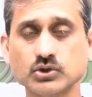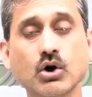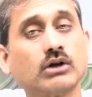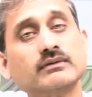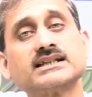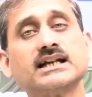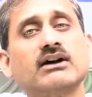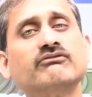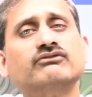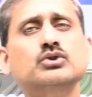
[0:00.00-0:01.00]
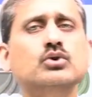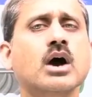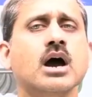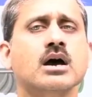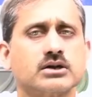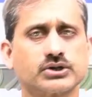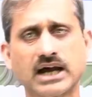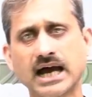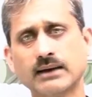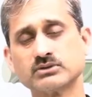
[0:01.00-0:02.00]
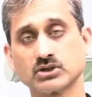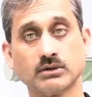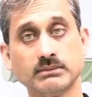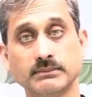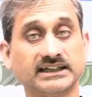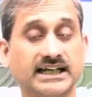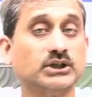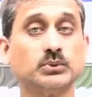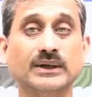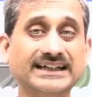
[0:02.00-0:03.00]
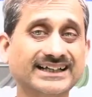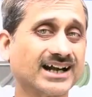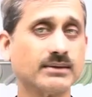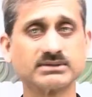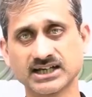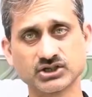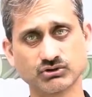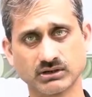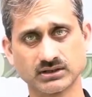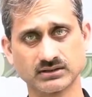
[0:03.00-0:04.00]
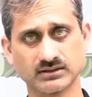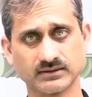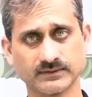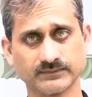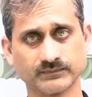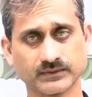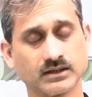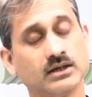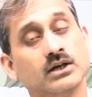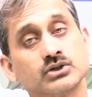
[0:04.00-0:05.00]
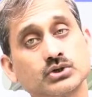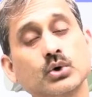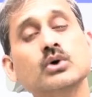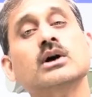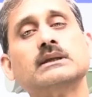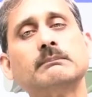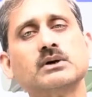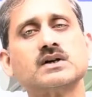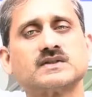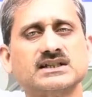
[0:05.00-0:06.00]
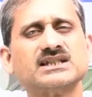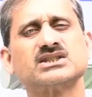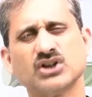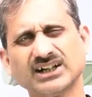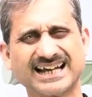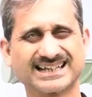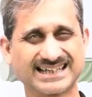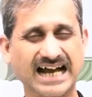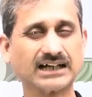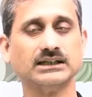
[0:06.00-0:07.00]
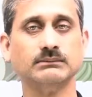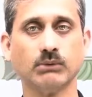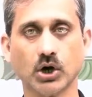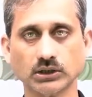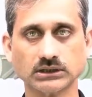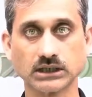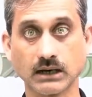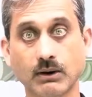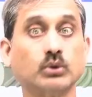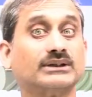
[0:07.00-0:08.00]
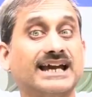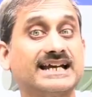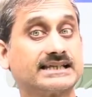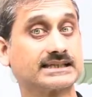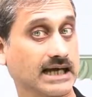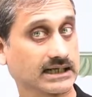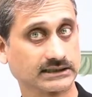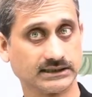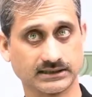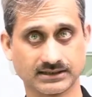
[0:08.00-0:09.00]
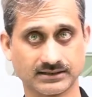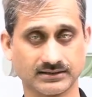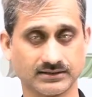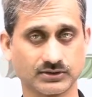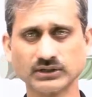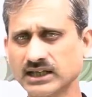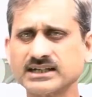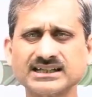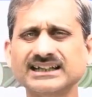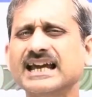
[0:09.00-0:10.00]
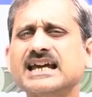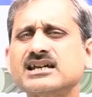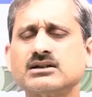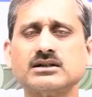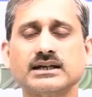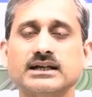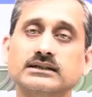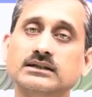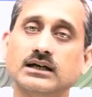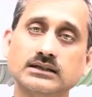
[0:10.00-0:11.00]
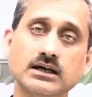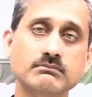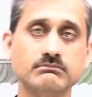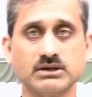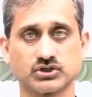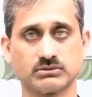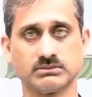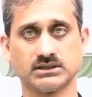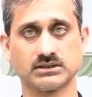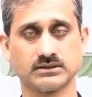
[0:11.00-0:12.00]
always get a few grams or maybe 10-20 grams extra. So the person is not exactly bothered about exactness. So there is an error in the measurement.